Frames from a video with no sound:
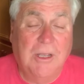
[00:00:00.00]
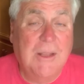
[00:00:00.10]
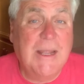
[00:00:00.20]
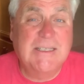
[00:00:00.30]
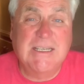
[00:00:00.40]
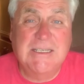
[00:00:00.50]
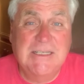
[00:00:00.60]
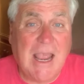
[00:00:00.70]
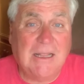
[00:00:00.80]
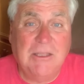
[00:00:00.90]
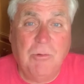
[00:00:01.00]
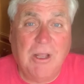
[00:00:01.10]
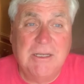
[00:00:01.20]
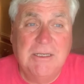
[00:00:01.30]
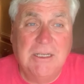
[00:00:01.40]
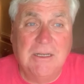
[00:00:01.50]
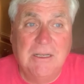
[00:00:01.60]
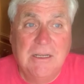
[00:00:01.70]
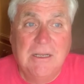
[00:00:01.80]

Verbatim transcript: And that's exactly what I did.